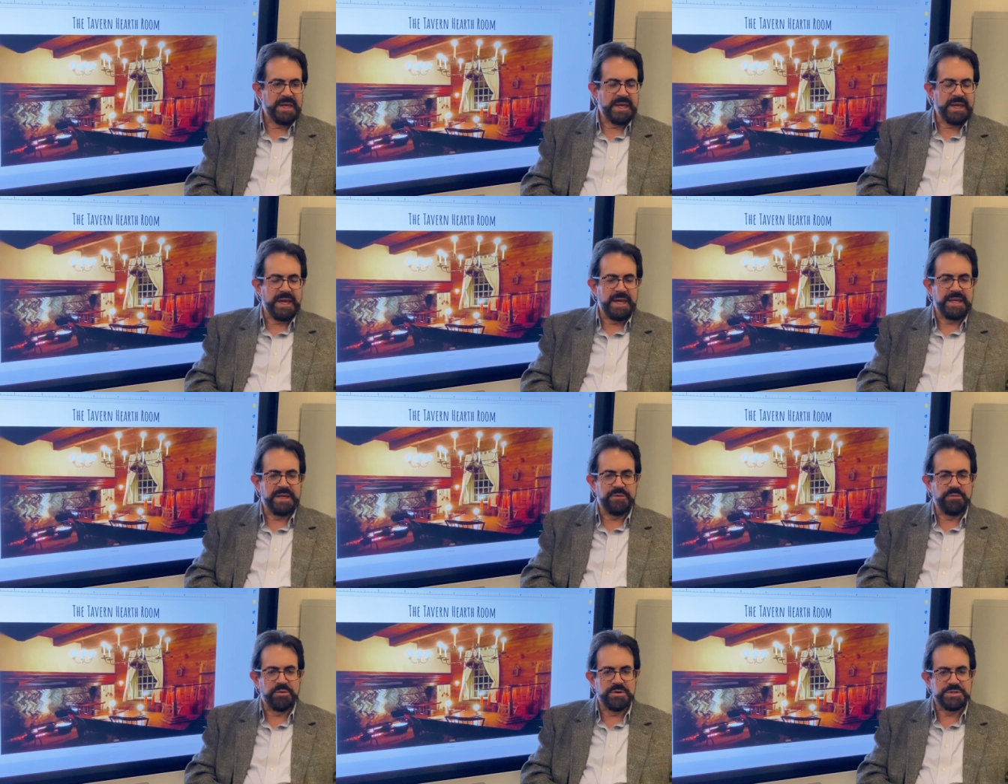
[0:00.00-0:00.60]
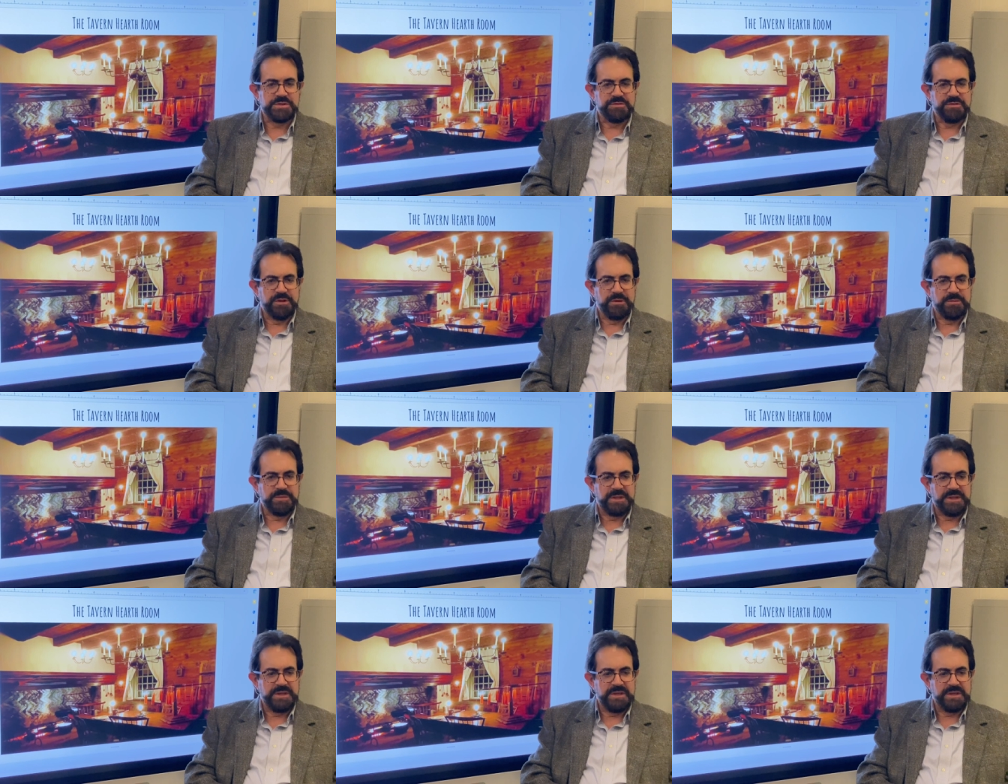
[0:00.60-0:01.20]
and it was
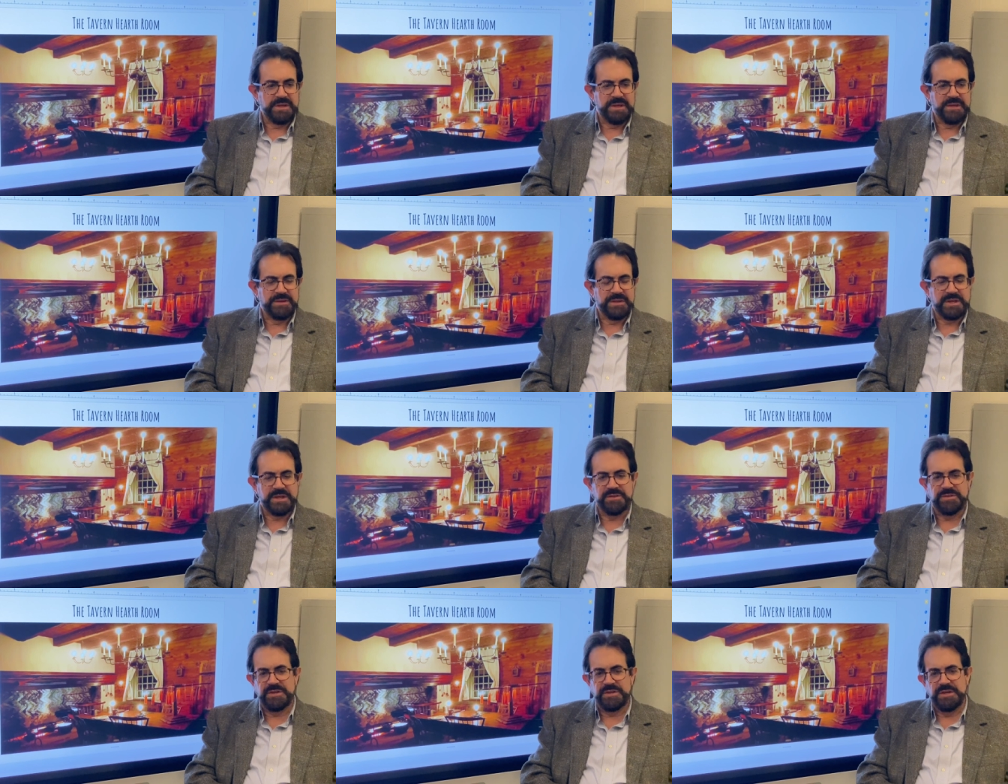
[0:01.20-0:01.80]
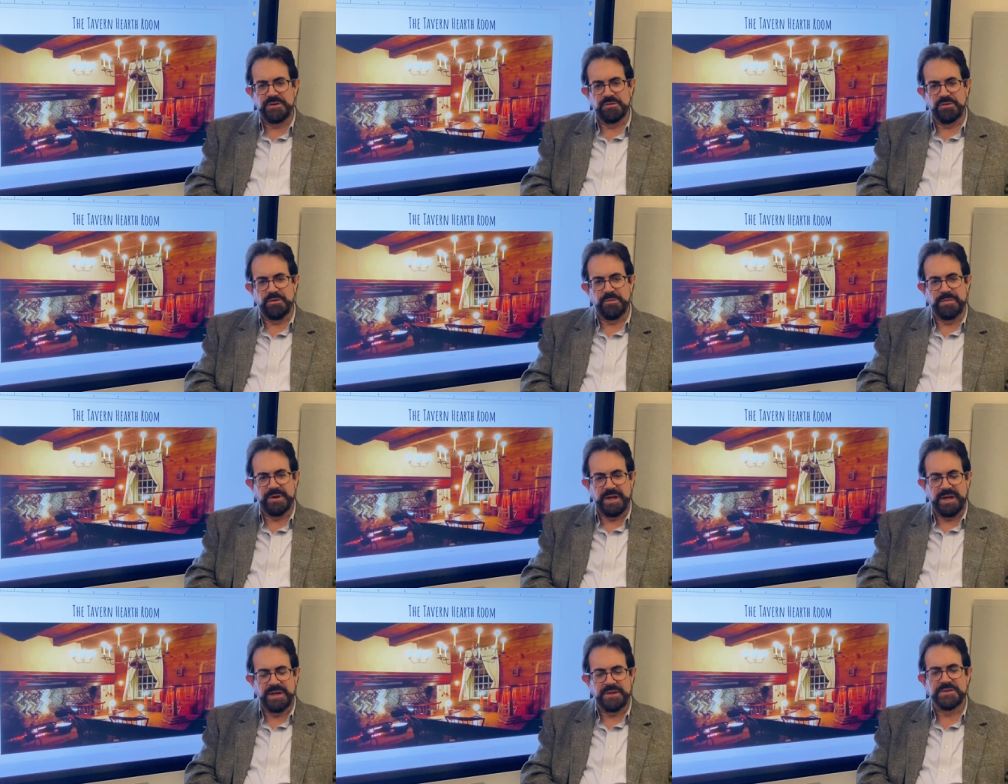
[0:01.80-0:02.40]
from the uh, the cathedral in
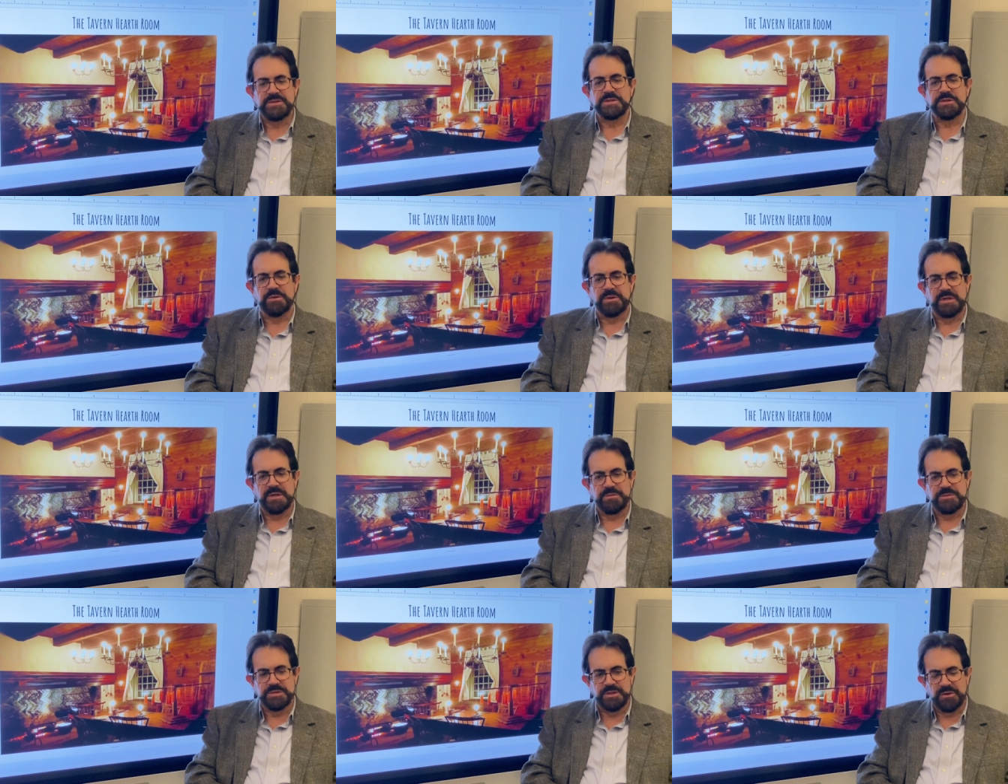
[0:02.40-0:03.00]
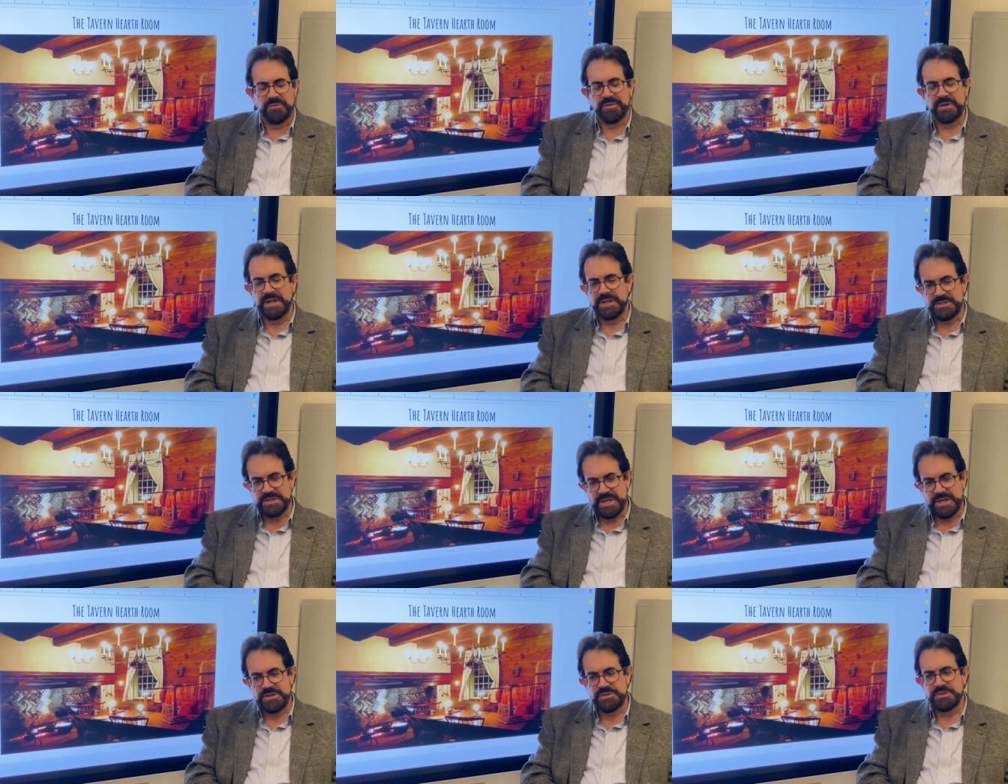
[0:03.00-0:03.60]
Bath. So it comes over and that's
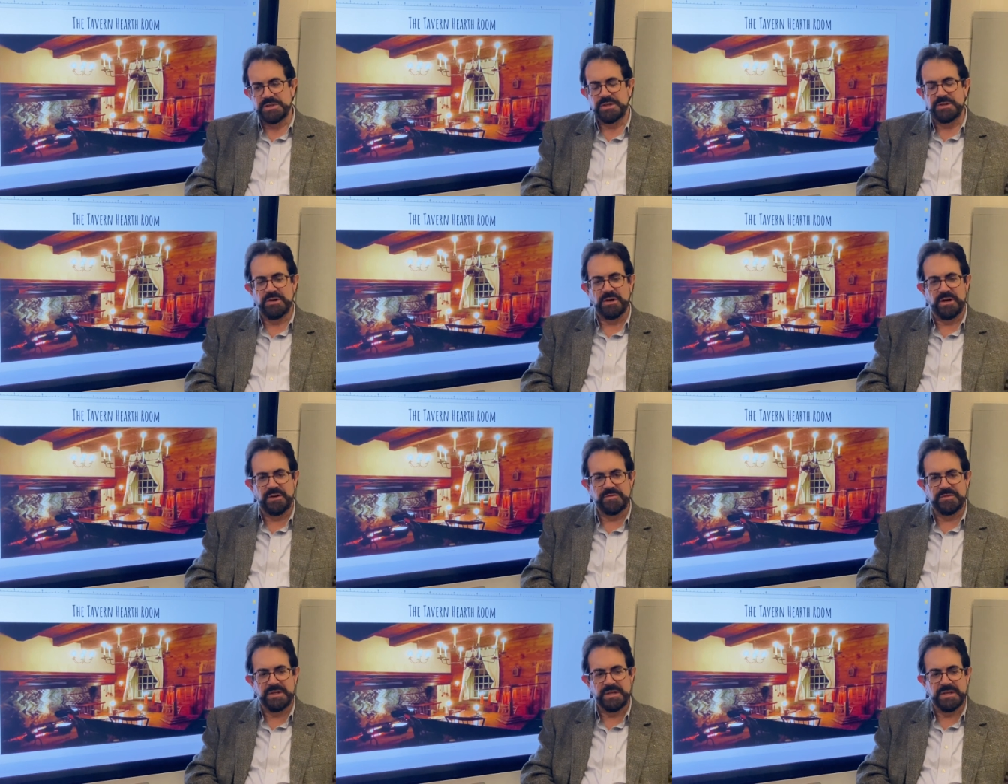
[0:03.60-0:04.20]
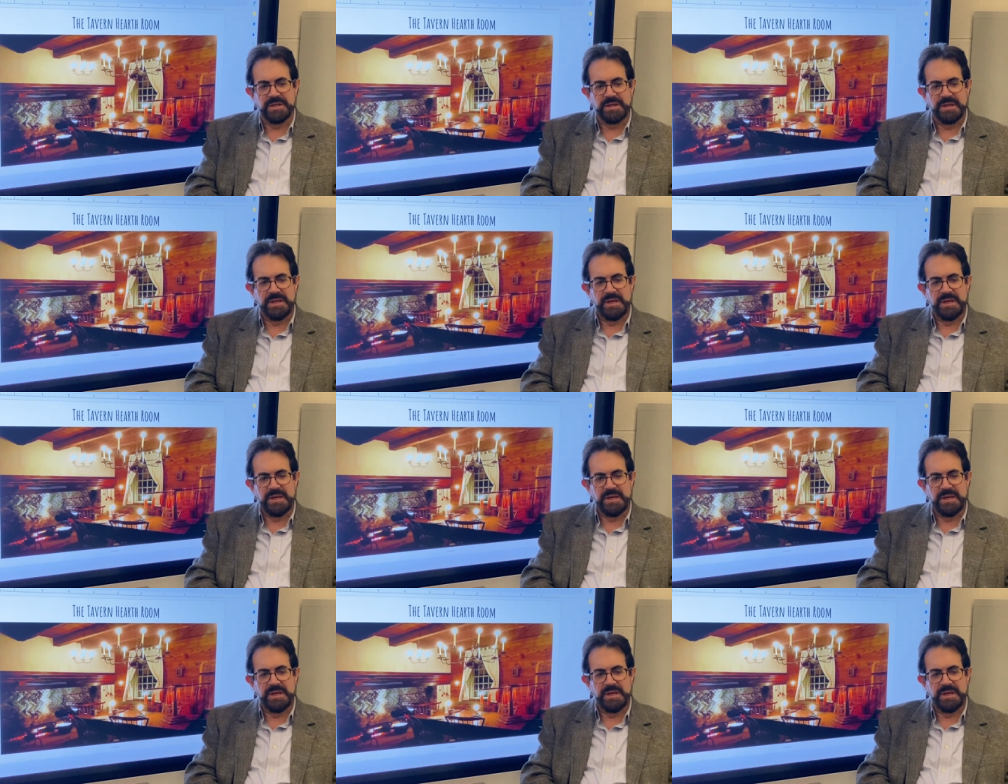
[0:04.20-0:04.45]
actually carved in.